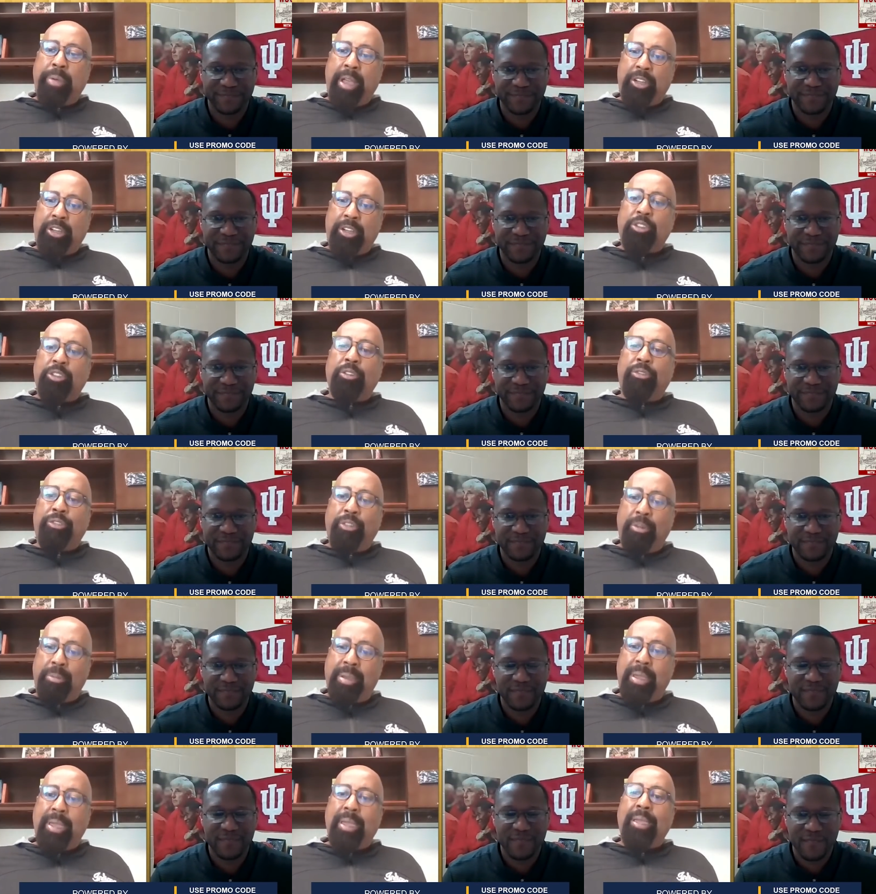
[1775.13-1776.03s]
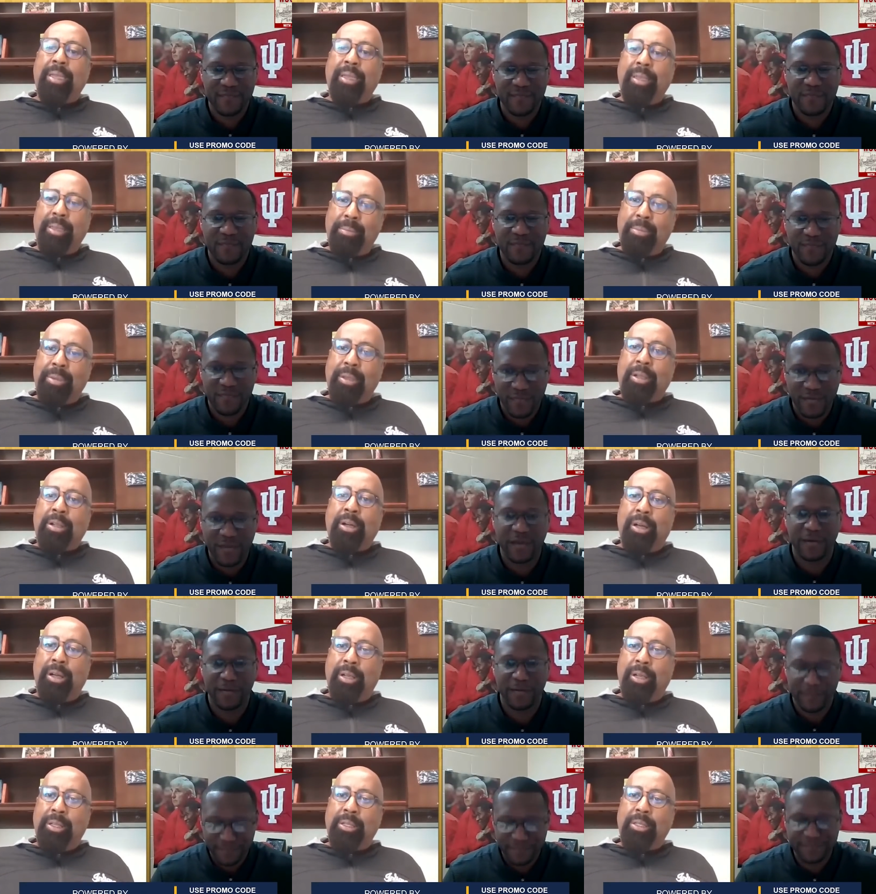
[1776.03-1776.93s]
Speaker 1: special for me
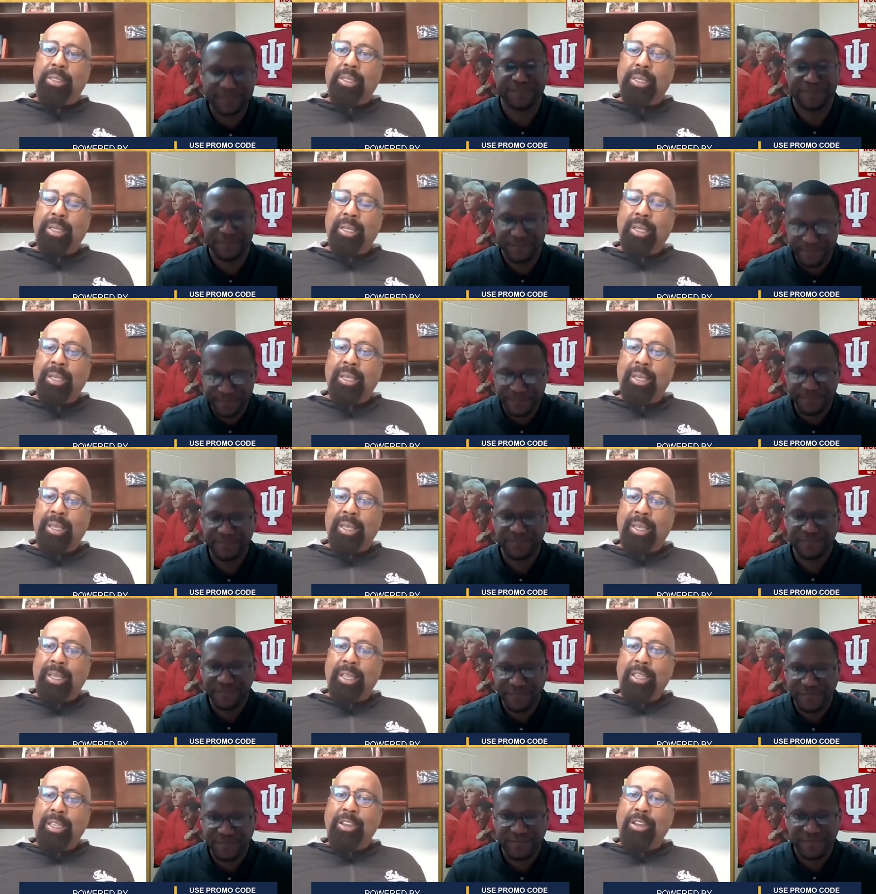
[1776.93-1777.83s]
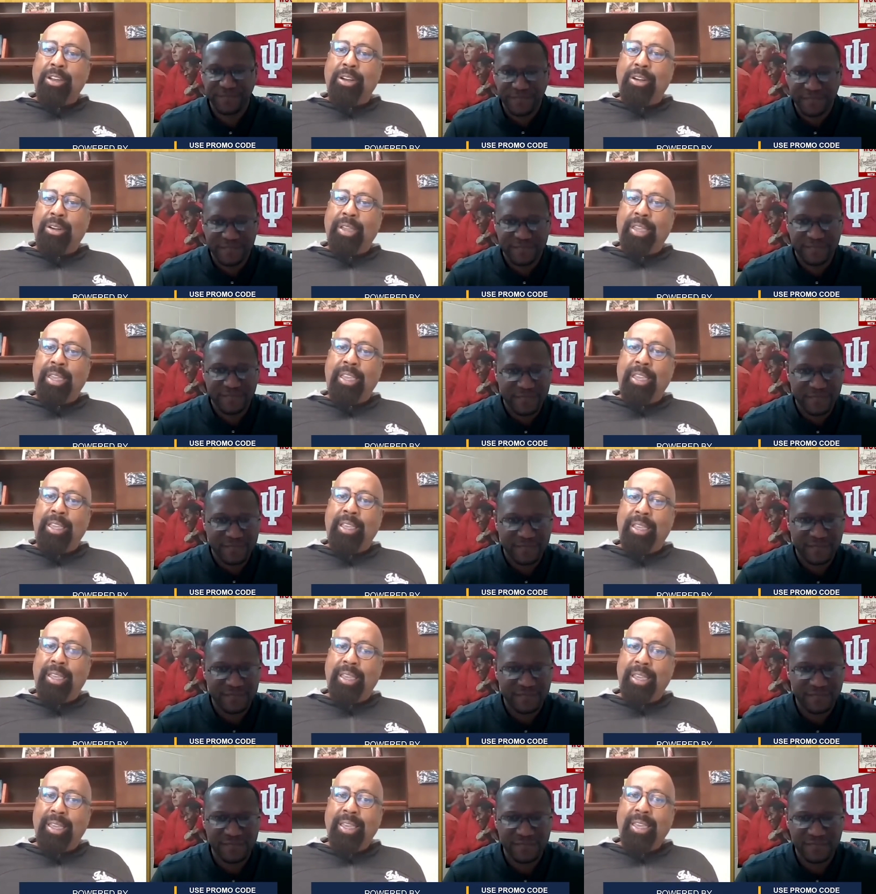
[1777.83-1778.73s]
because, you know,
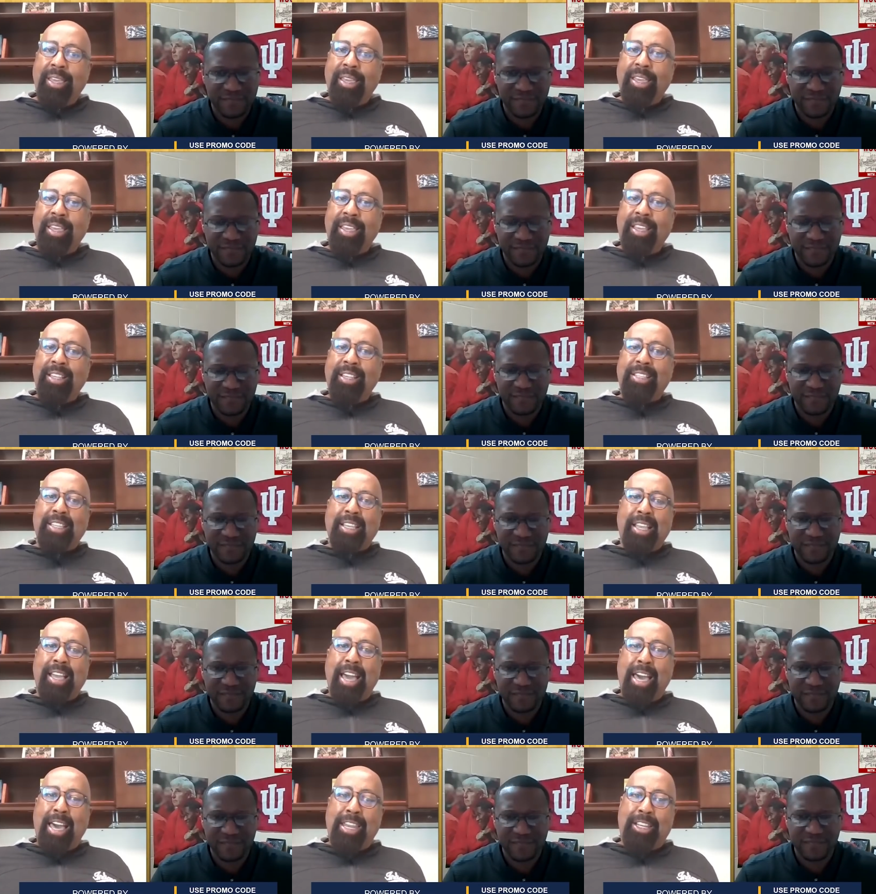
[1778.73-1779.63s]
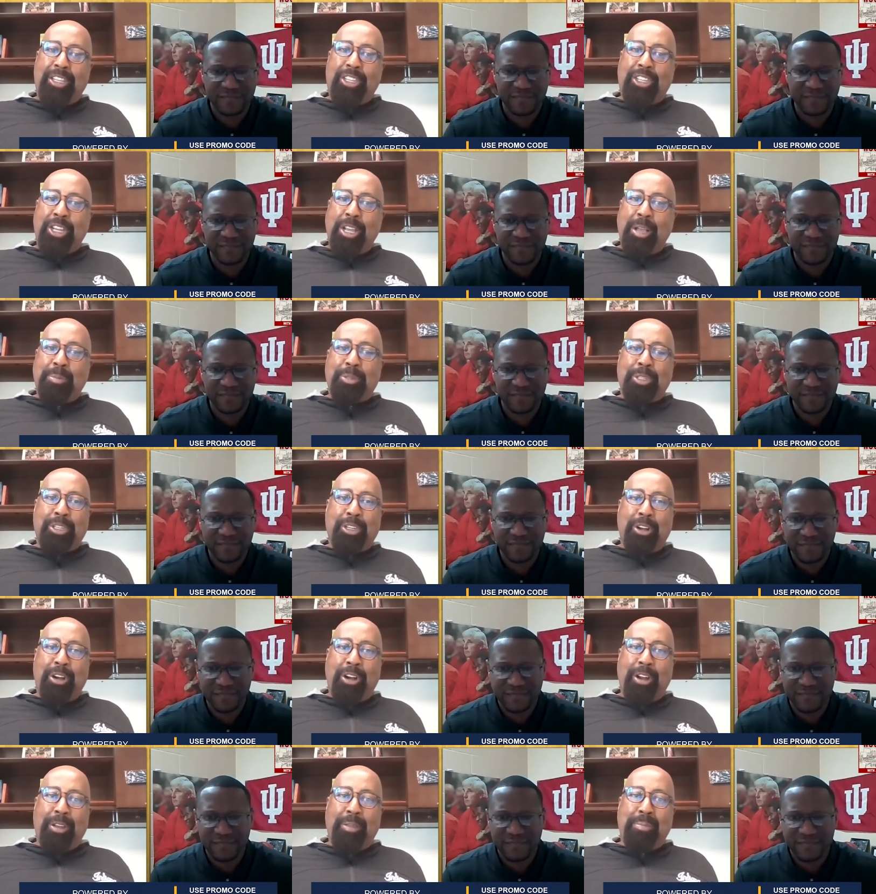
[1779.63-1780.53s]
he's the guy that
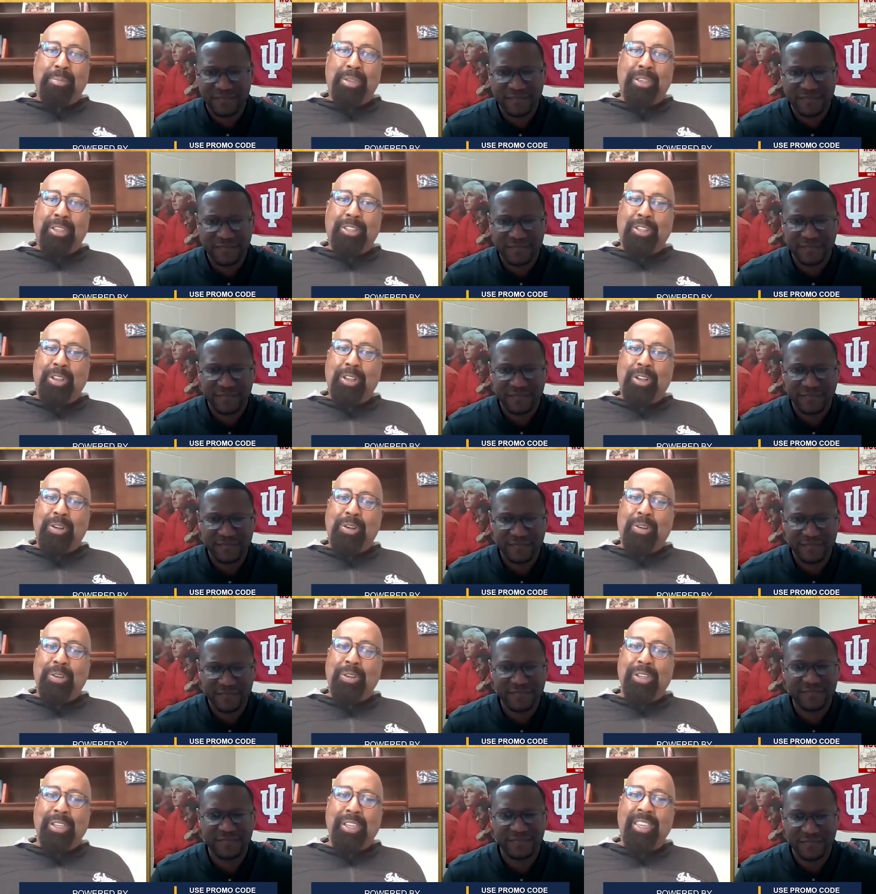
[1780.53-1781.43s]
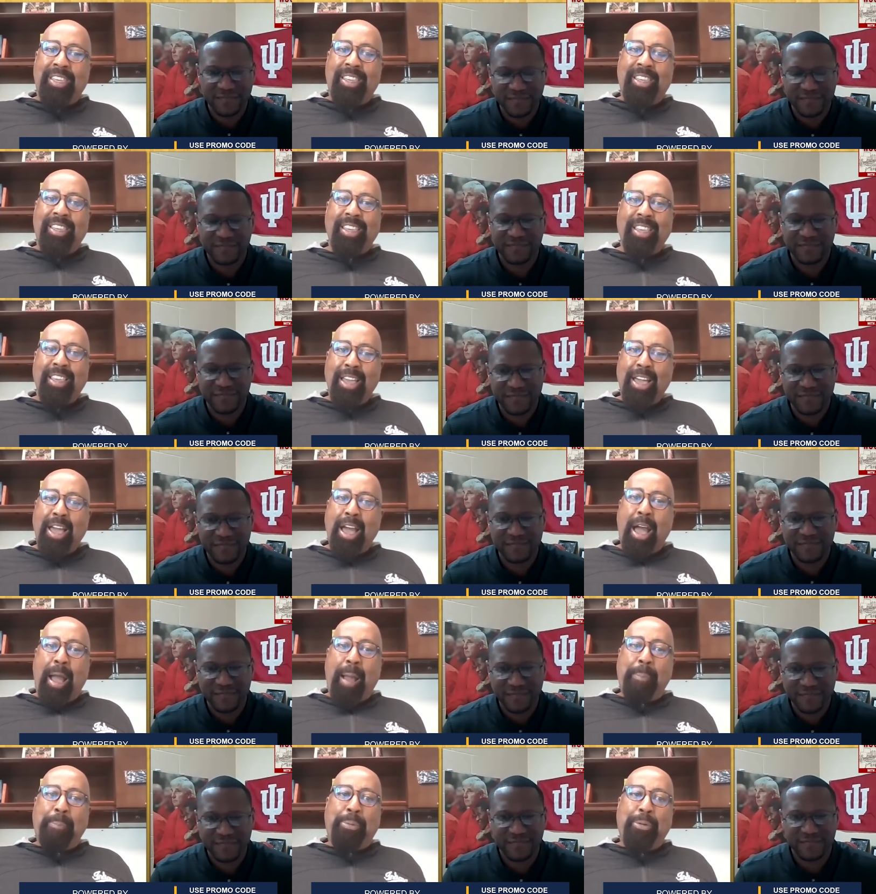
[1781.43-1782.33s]
jump-started me. So
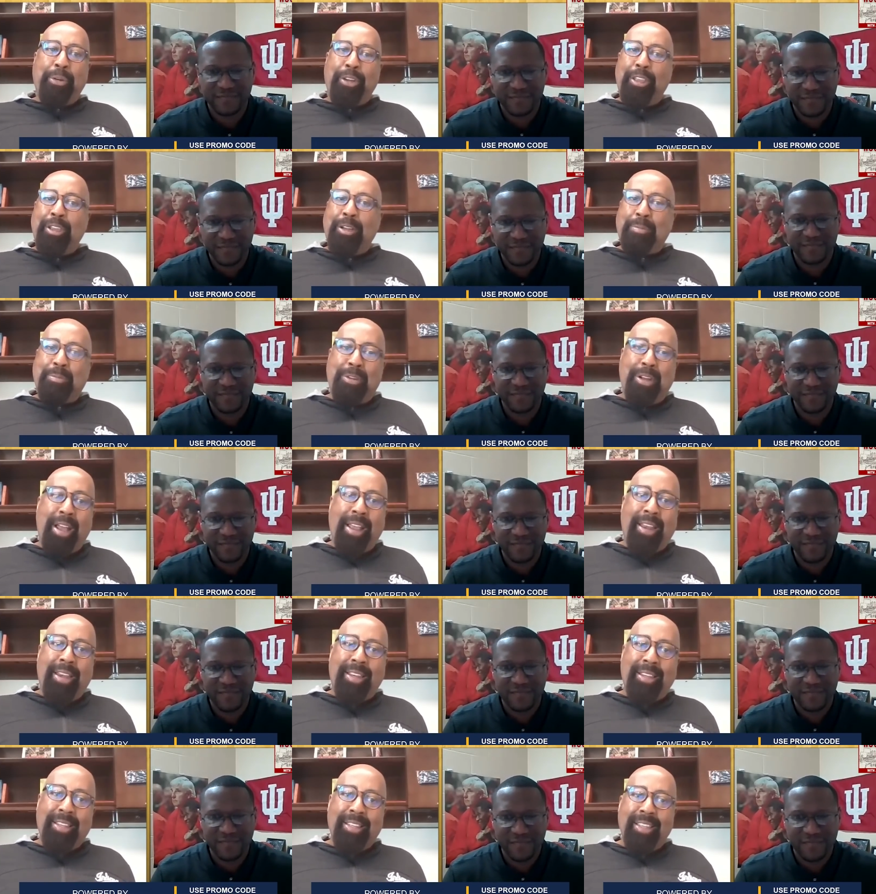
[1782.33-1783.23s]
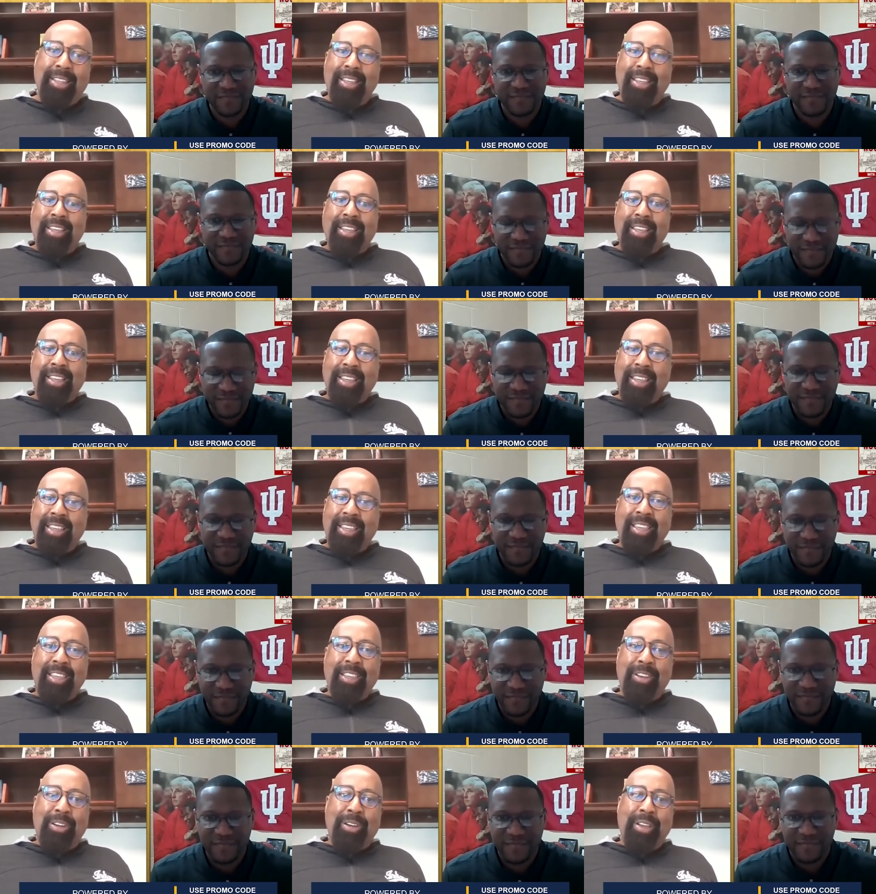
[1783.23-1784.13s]
I put him right,
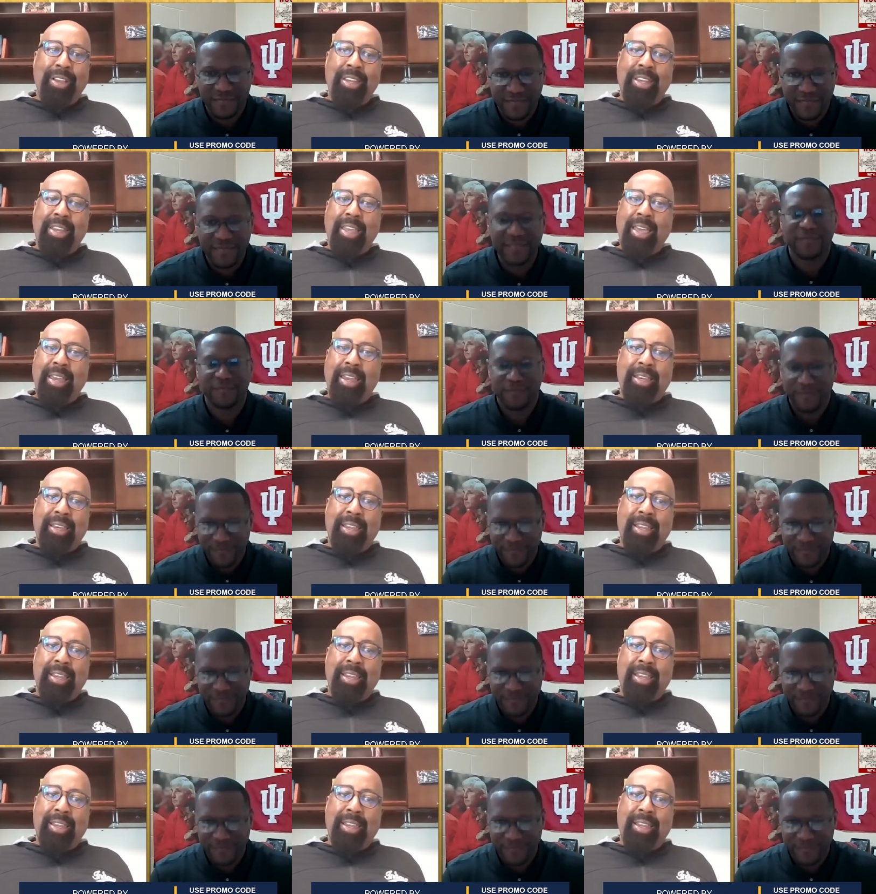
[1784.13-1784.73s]
you know, in that